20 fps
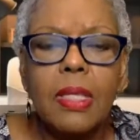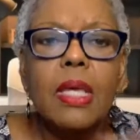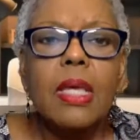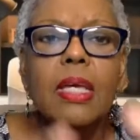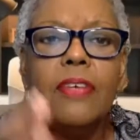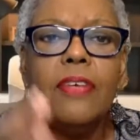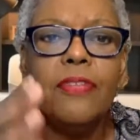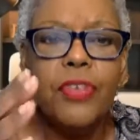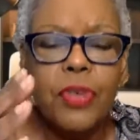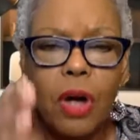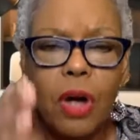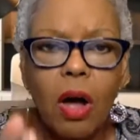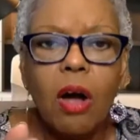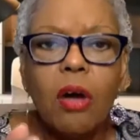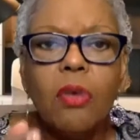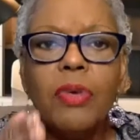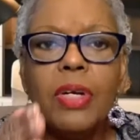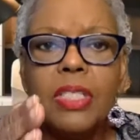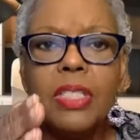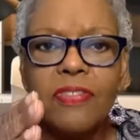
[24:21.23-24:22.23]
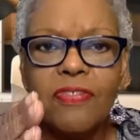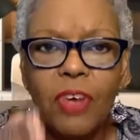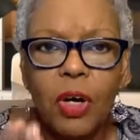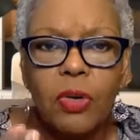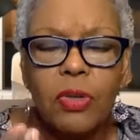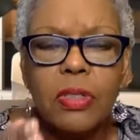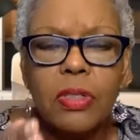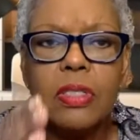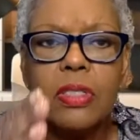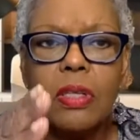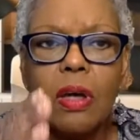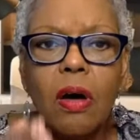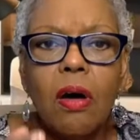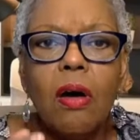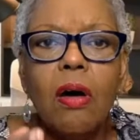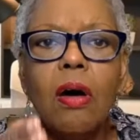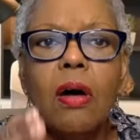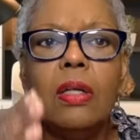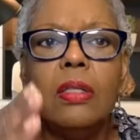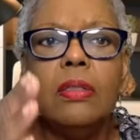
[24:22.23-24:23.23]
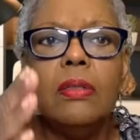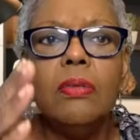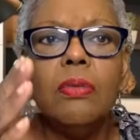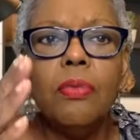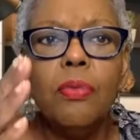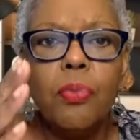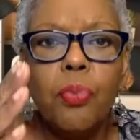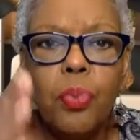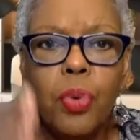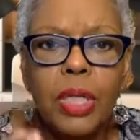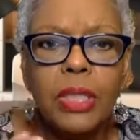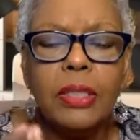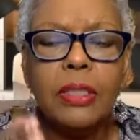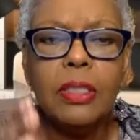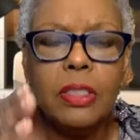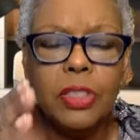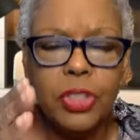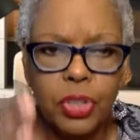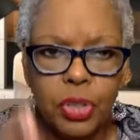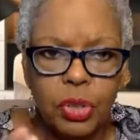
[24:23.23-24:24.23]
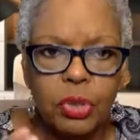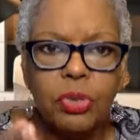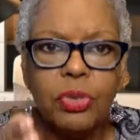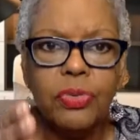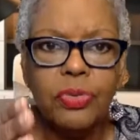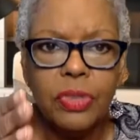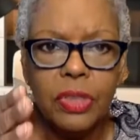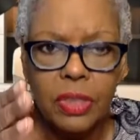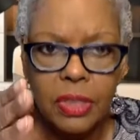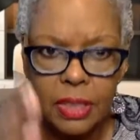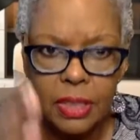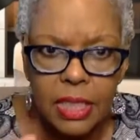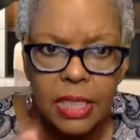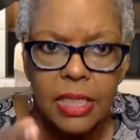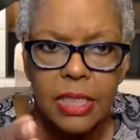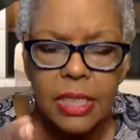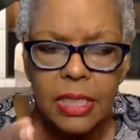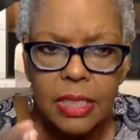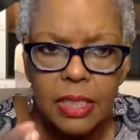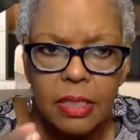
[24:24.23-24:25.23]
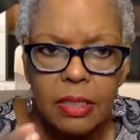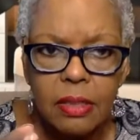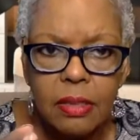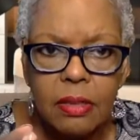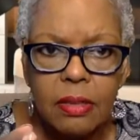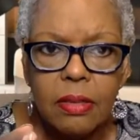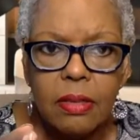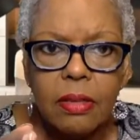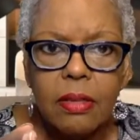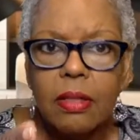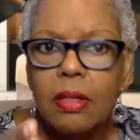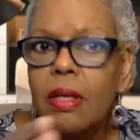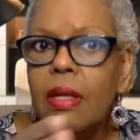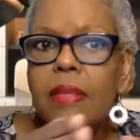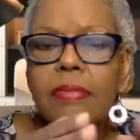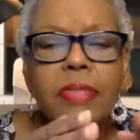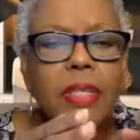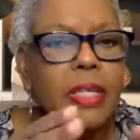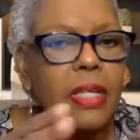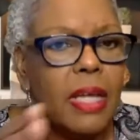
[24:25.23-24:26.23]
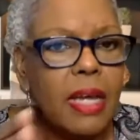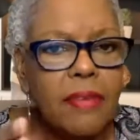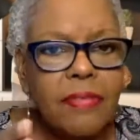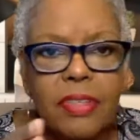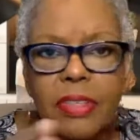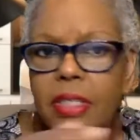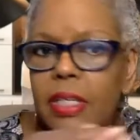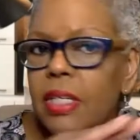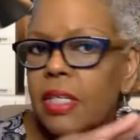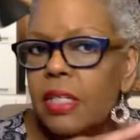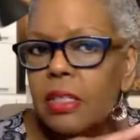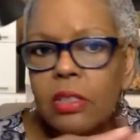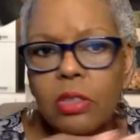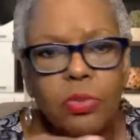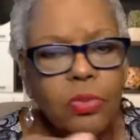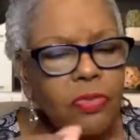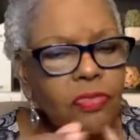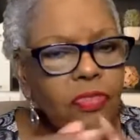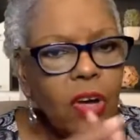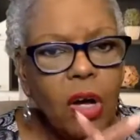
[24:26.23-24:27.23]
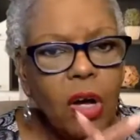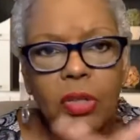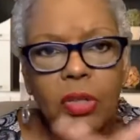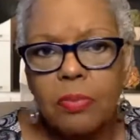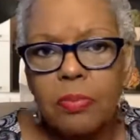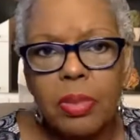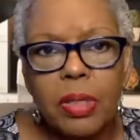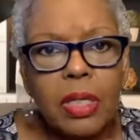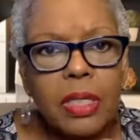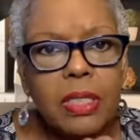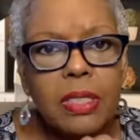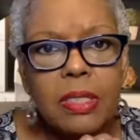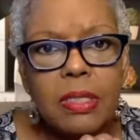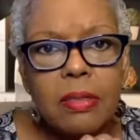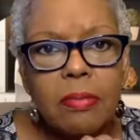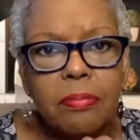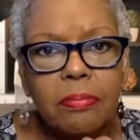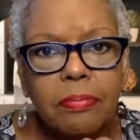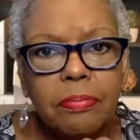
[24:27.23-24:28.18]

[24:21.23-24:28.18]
If you always focus on what the children need, then everything else will fall in place.